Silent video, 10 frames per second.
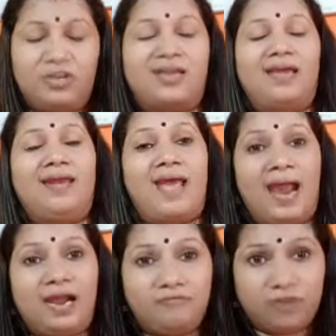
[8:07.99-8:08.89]
you can
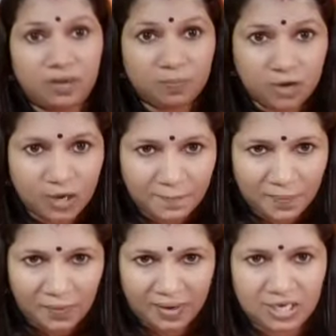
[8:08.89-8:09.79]
add one more
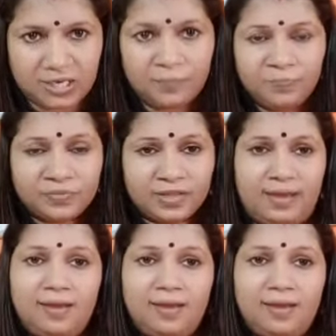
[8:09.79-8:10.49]
point. Okay,